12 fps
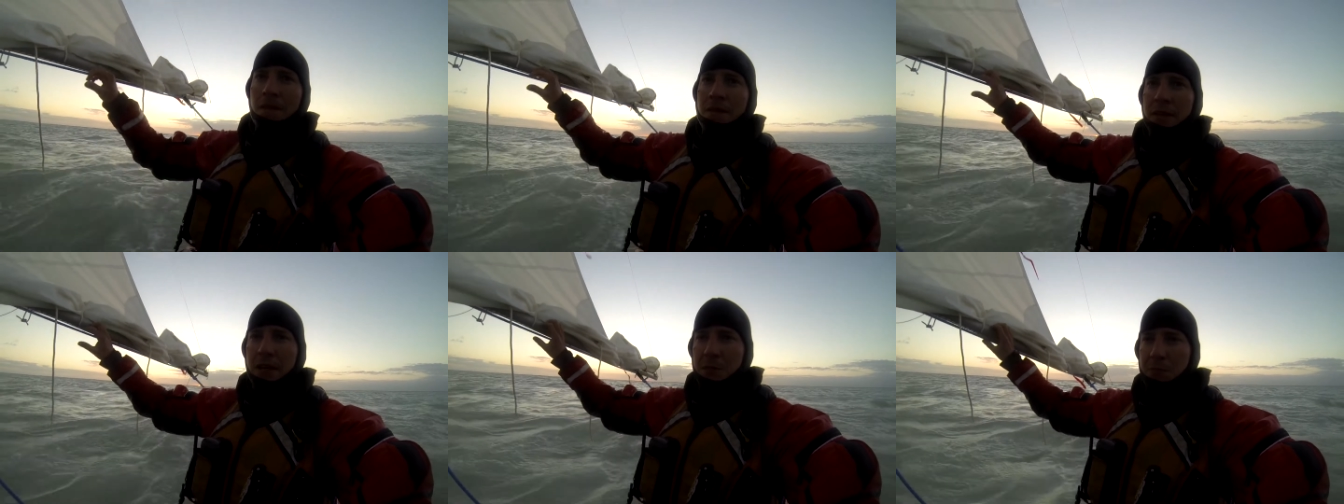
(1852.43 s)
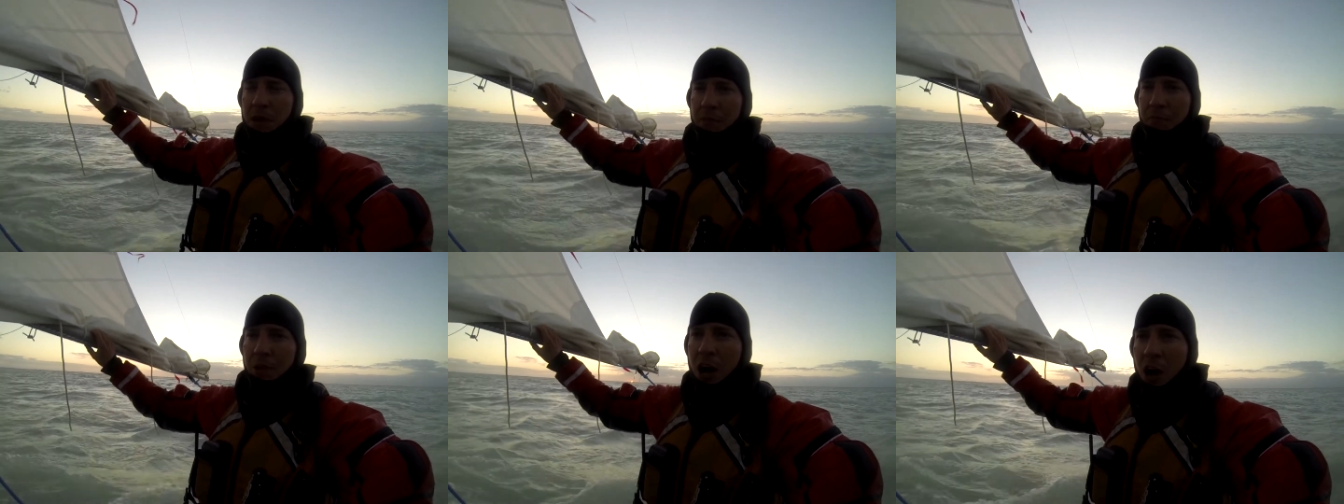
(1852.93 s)
It's been
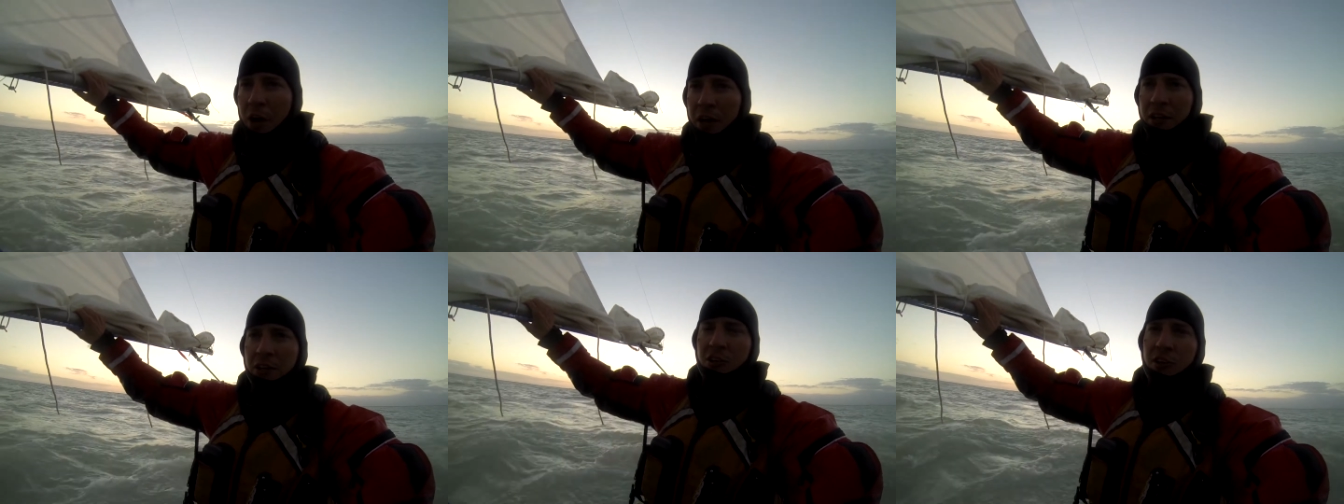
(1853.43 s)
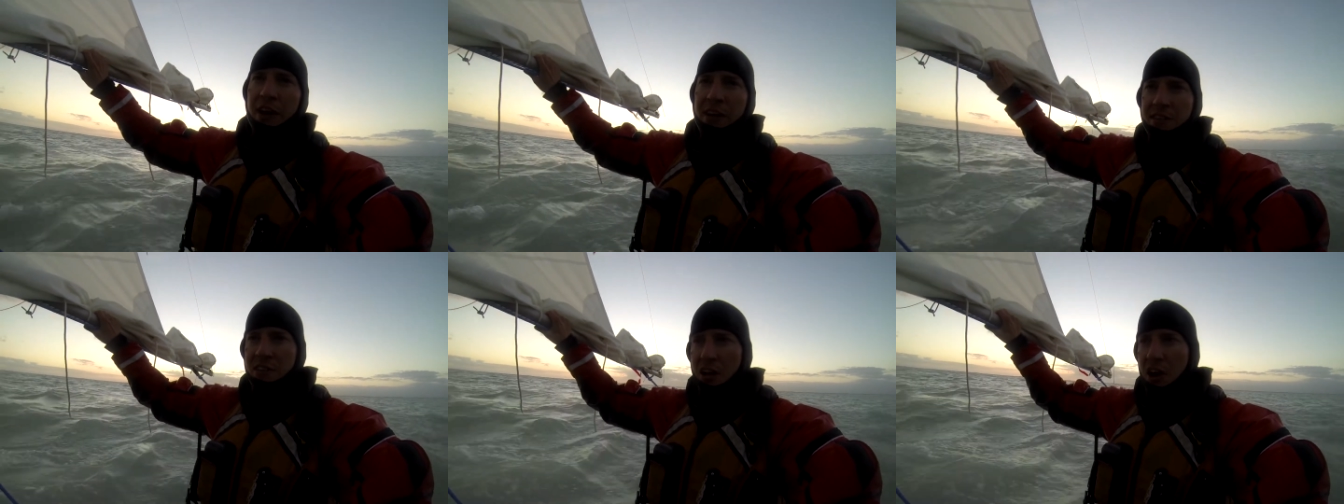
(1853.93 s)
blowing
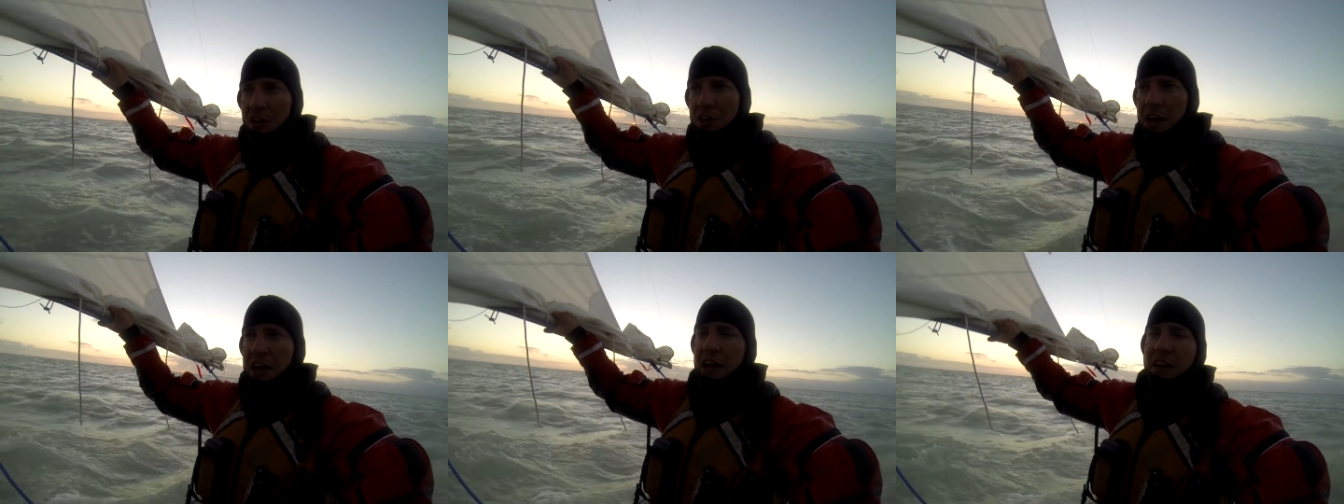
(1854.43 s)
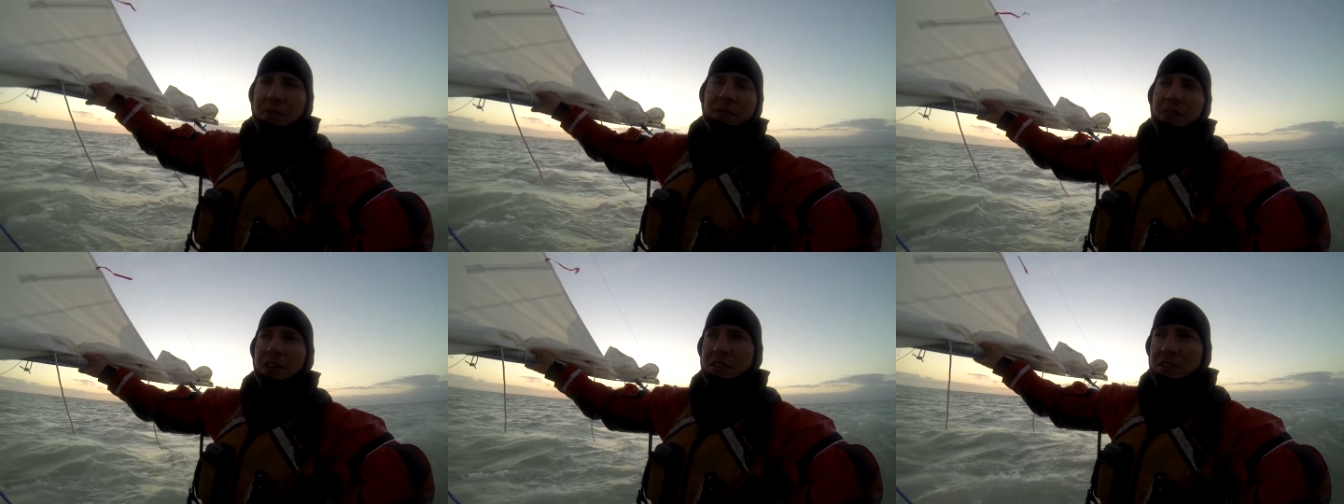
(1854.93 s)
crazy all day.
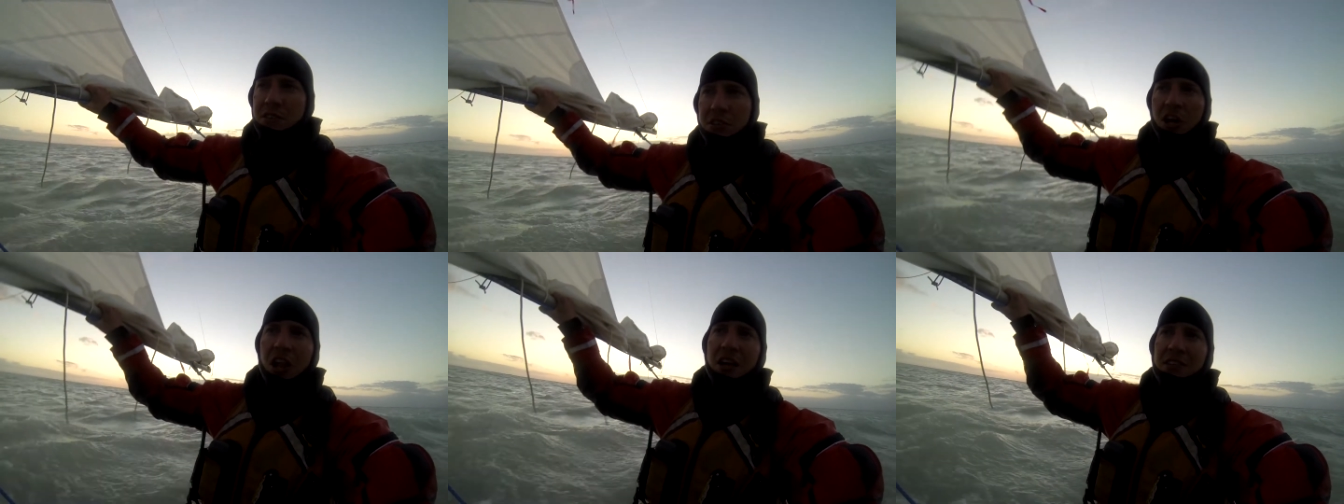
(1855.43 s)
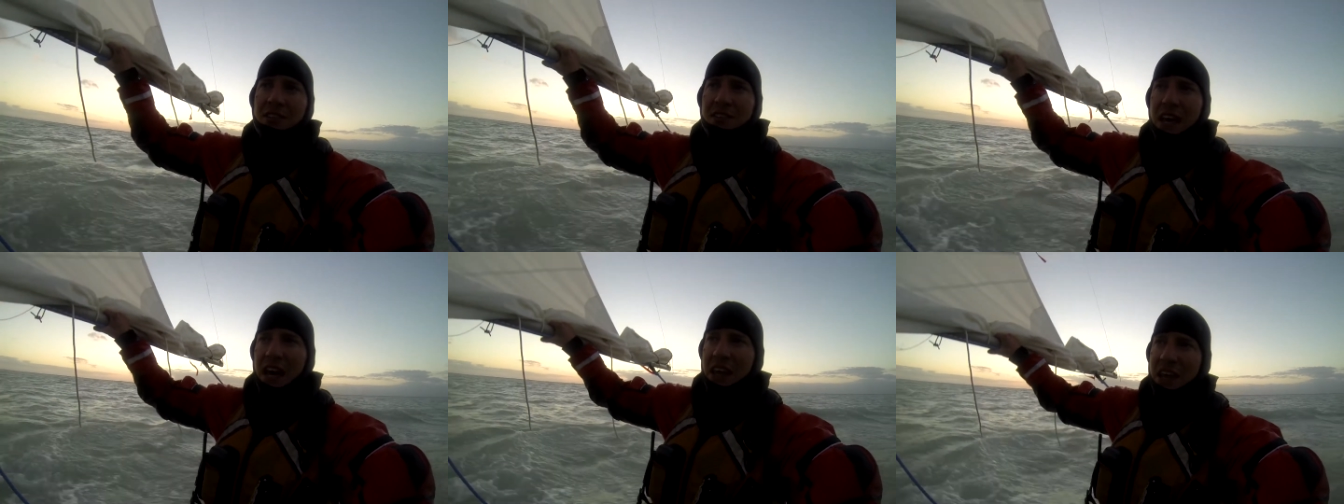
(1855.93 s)
It's still a
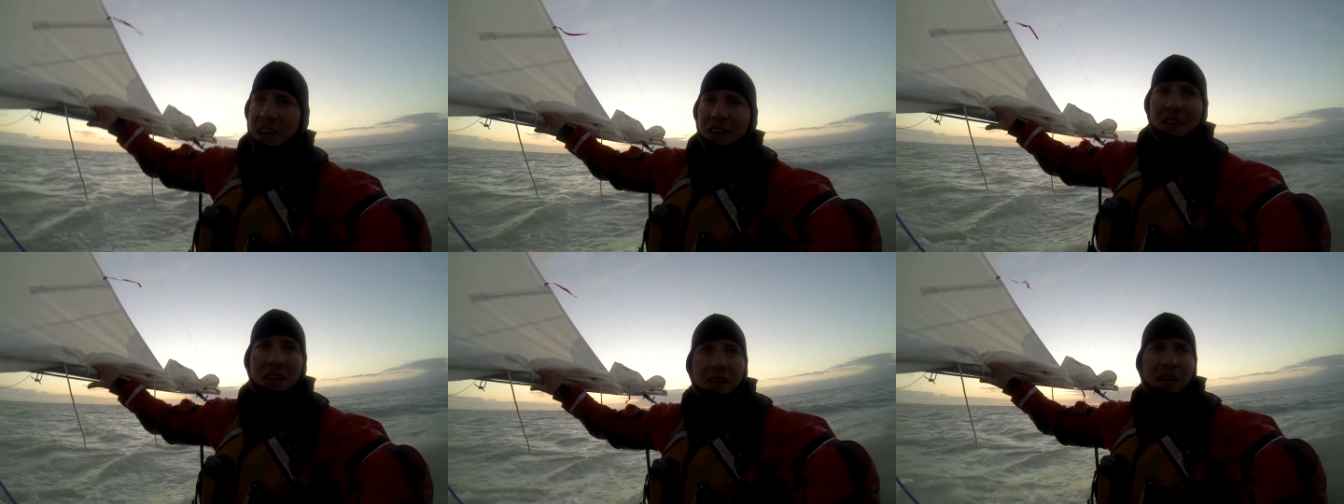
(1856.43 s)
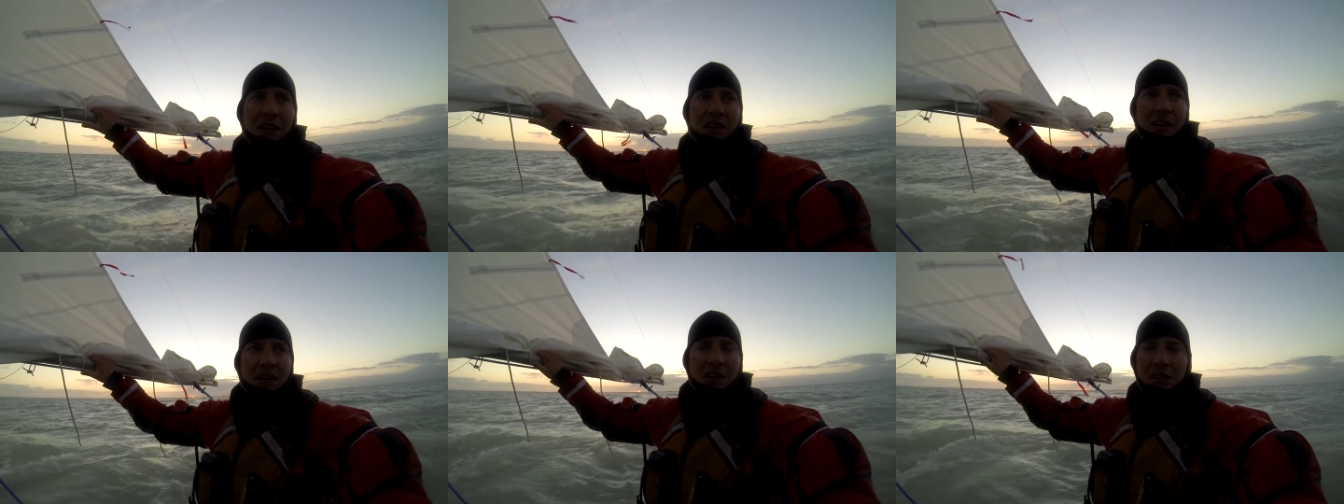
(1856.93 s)
steady
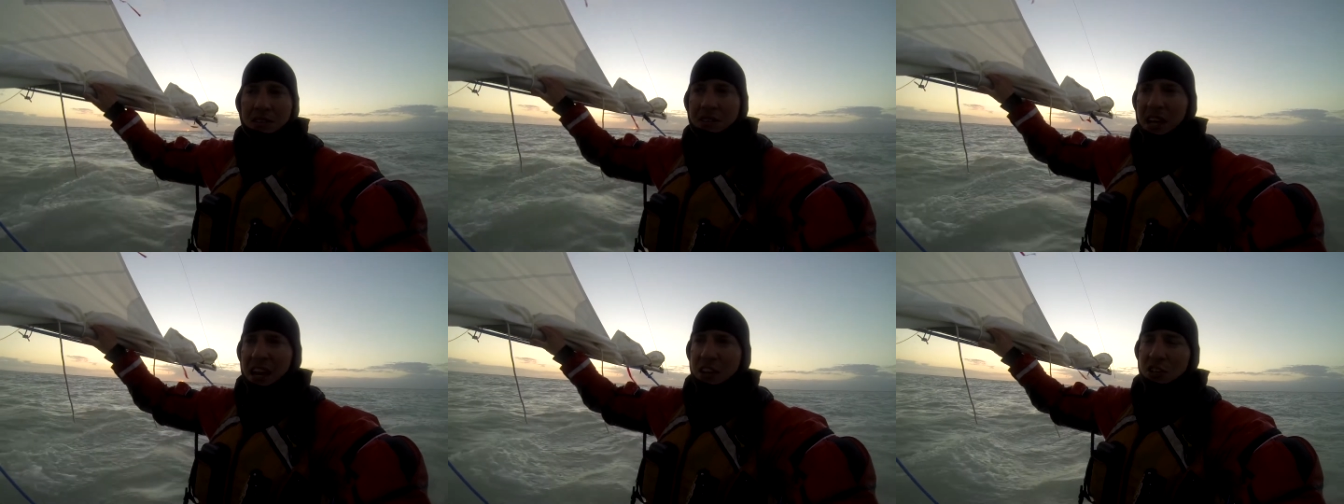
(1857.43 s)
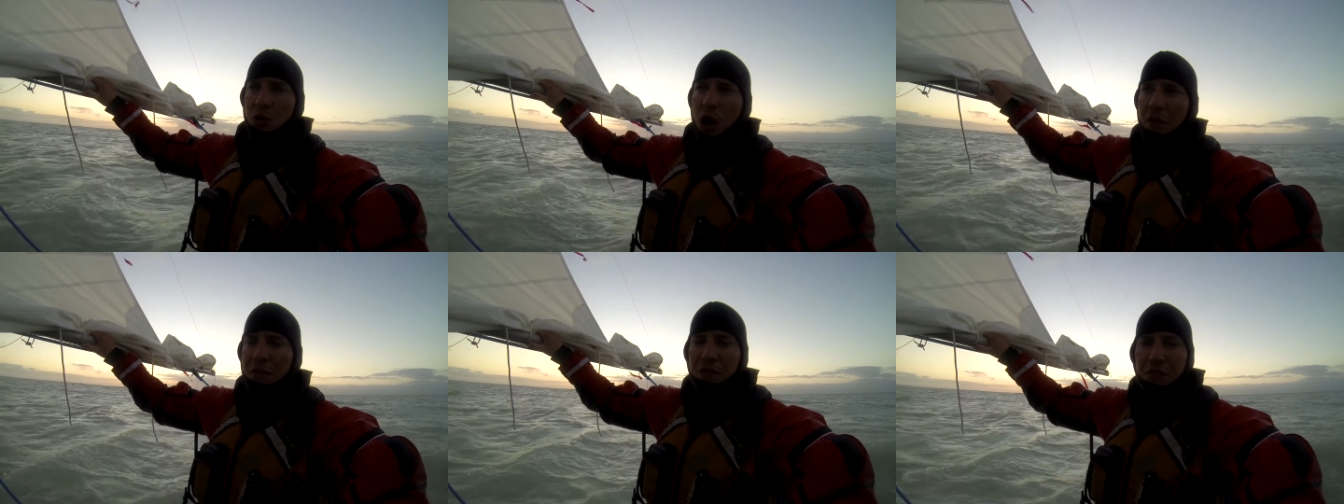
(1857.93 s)

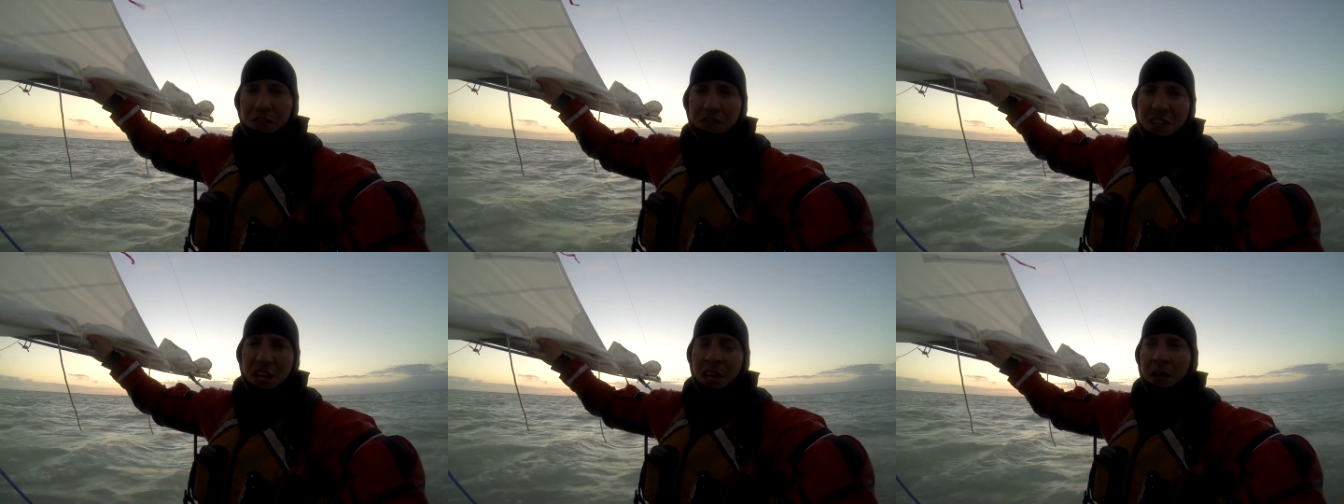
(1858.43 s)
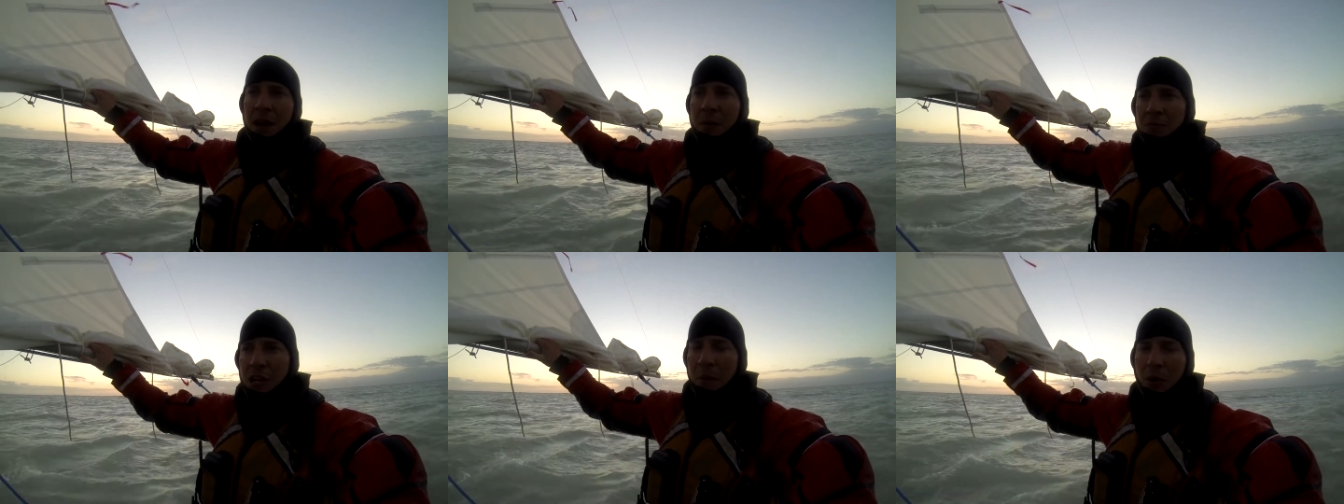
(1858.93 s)
12 to 15.
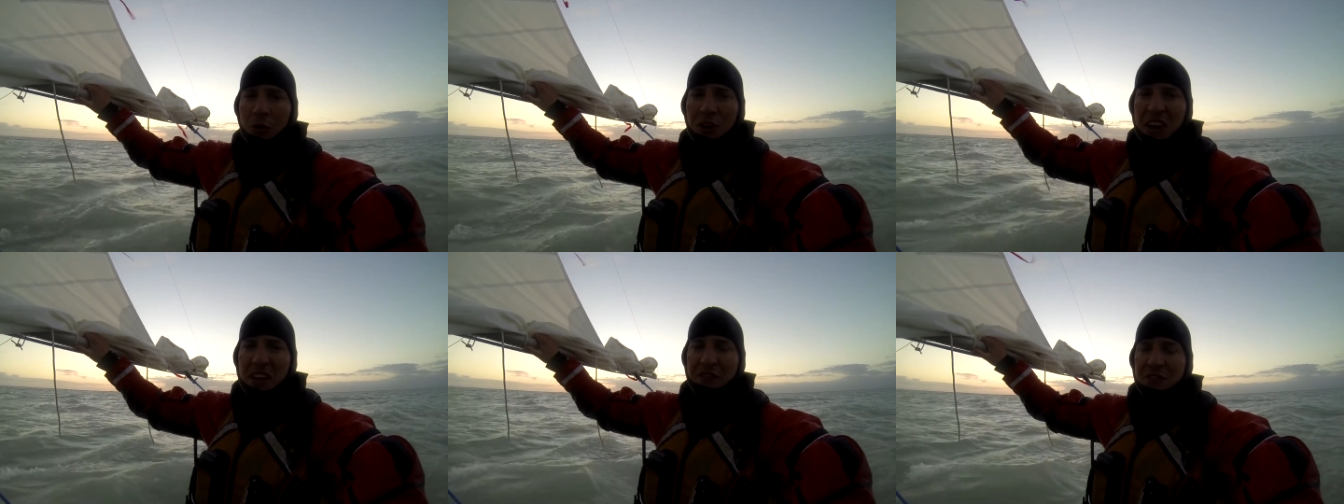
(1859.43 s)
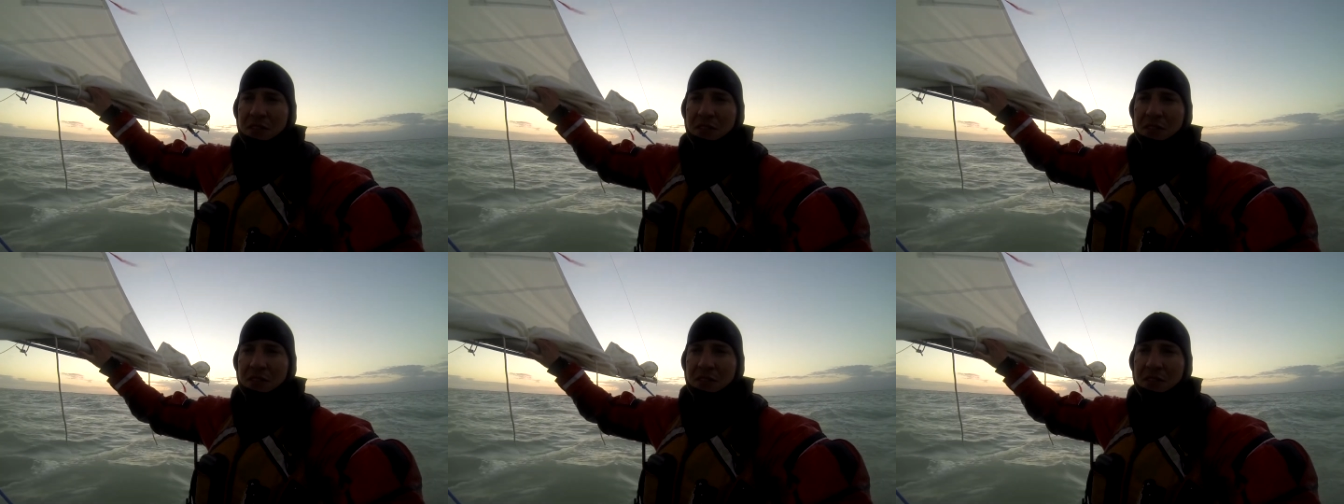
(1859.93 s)
I'm double reefed.